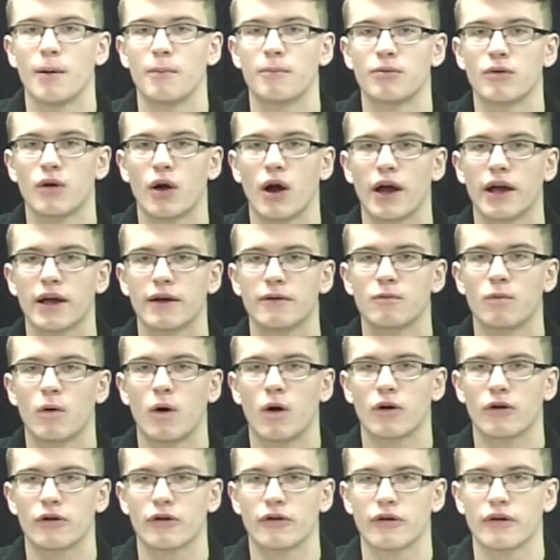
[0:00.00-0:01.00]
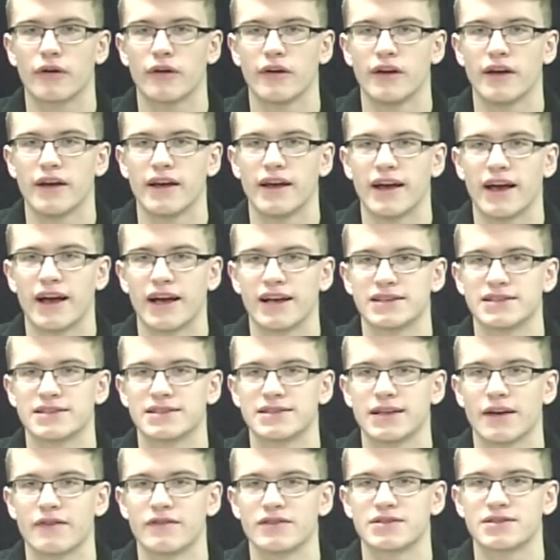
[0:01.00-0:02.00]
Brian Walker at
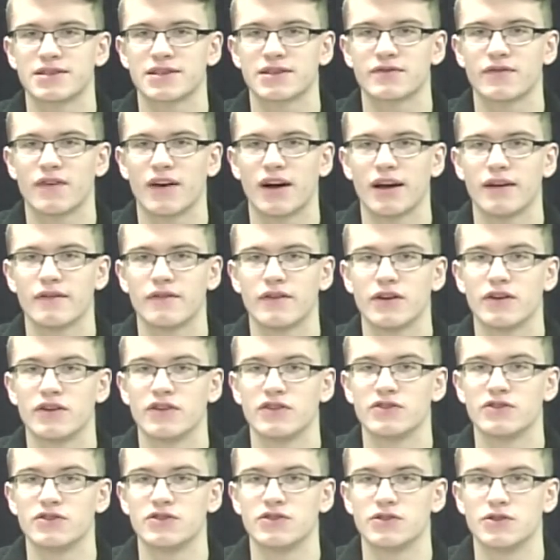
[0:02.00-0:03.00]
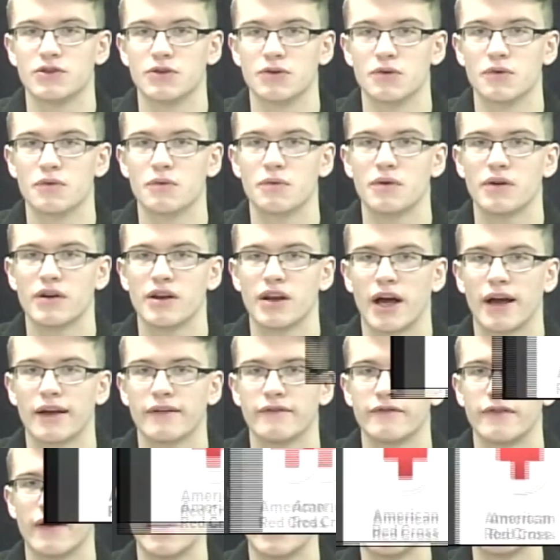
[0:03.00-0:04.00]

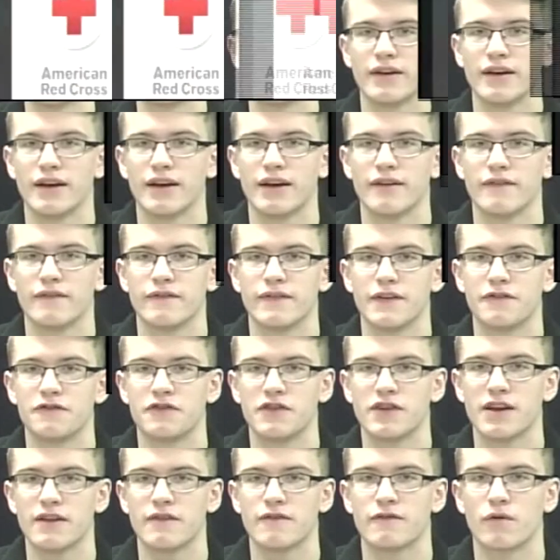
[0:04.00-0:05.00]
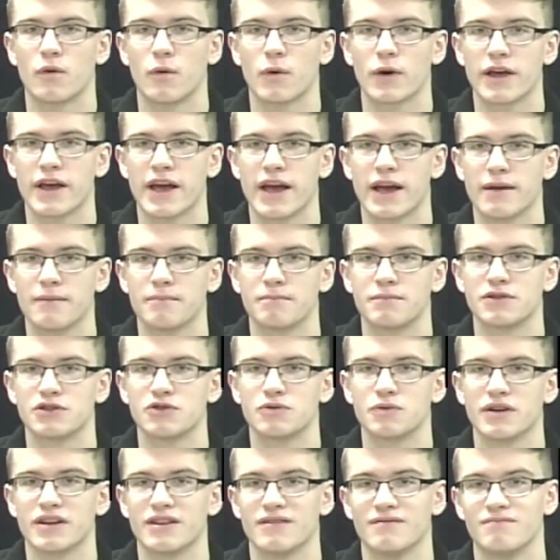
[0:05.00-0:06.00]
765-295-1548
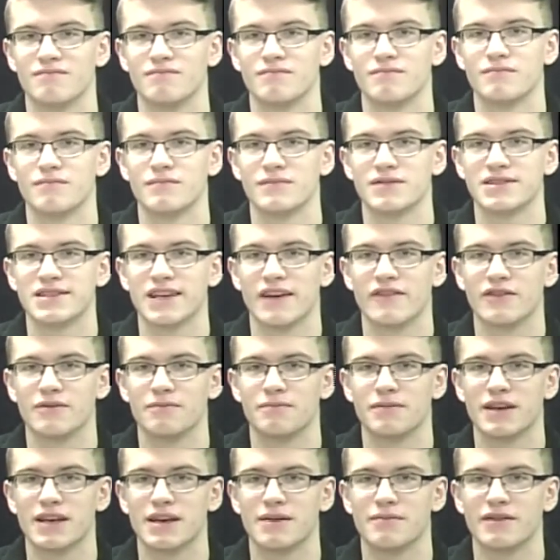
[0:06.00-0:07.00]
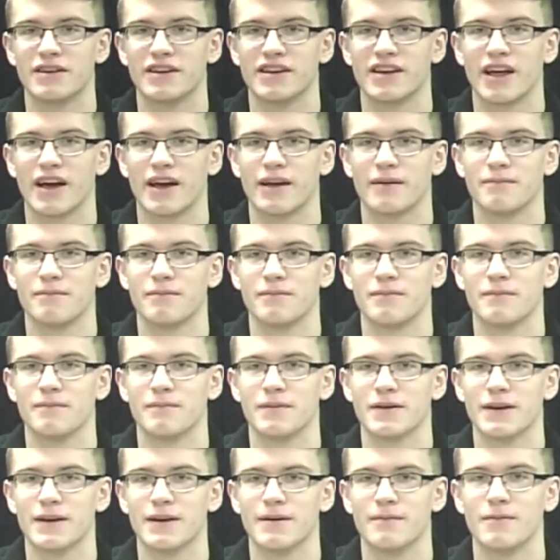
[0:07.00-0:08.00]
between 7 p.m. and 9
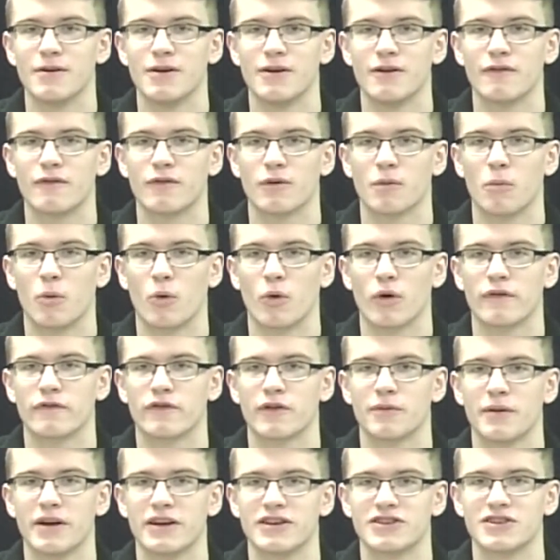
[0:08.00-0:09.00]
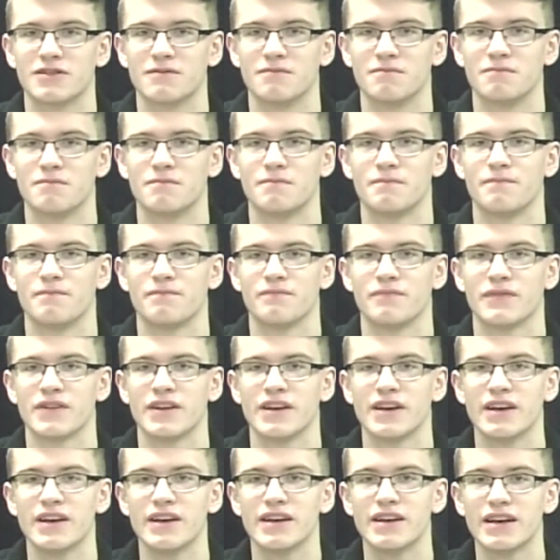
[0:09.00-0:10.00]
p.m. for more information.
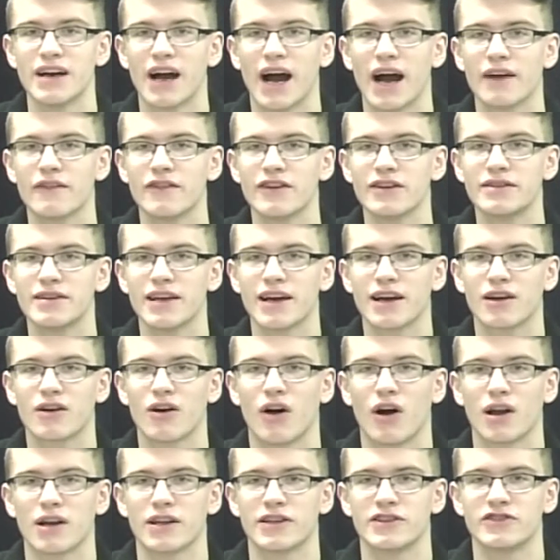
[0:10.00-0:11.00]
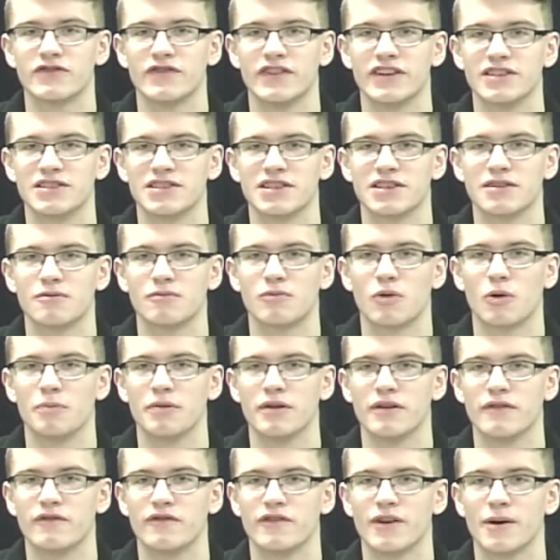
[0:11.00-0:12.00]
Ivy Tech College visit will
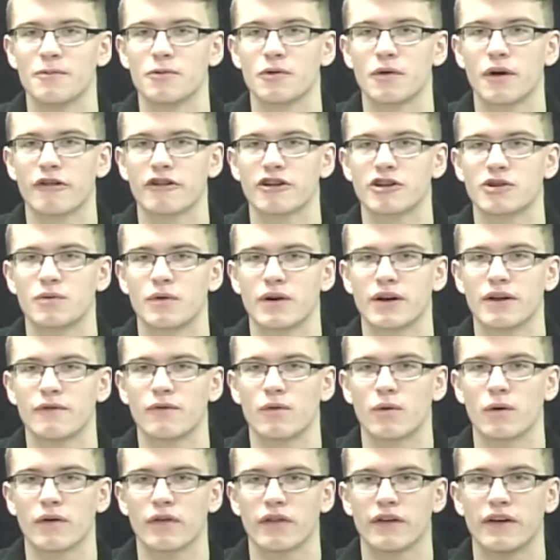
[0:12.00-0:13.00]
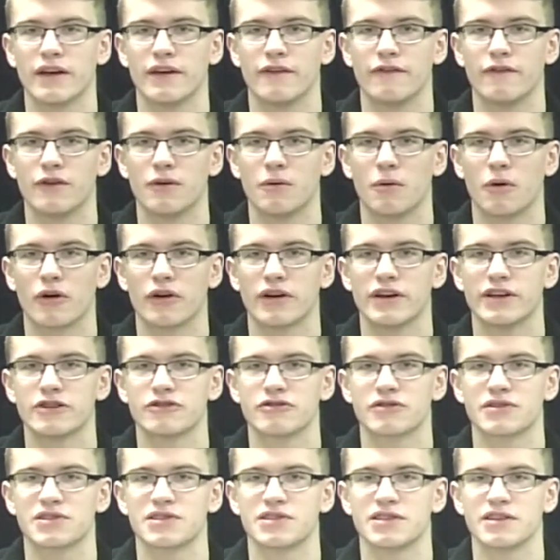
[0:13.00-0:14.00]
be February 24th. If you are
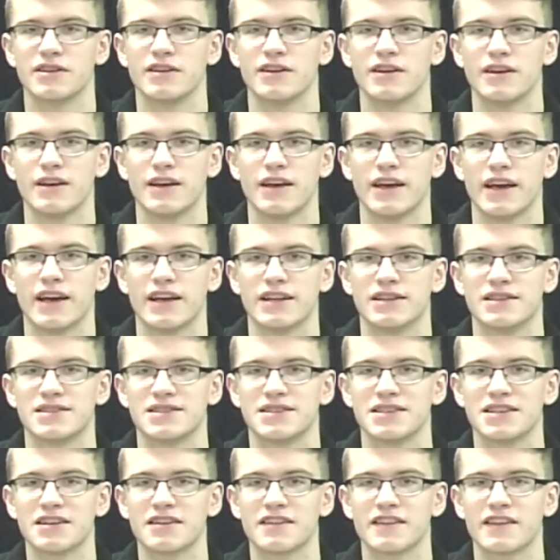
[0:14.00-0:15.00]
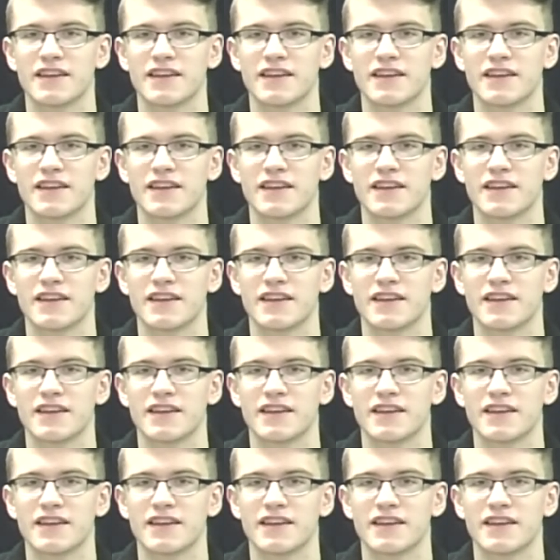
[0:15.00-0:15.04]
interested in seeing